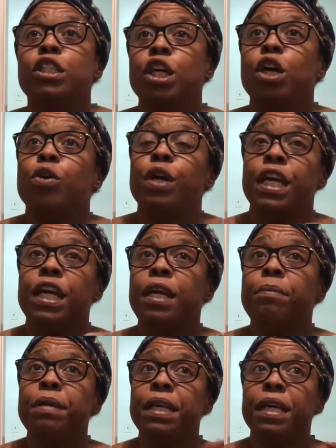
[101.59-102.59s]
So
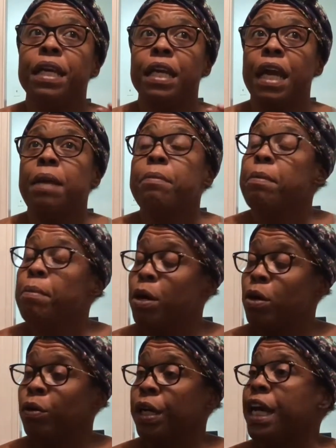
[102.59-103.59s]
he became a
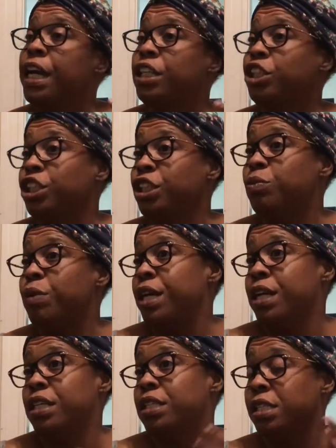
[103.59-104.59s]
monk and she went
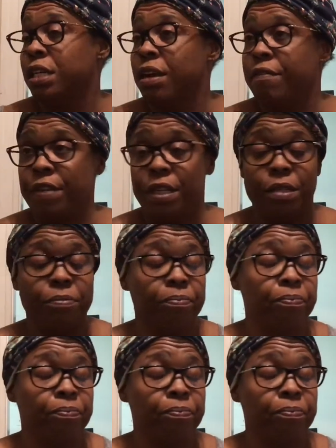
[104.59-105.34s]
into covenant.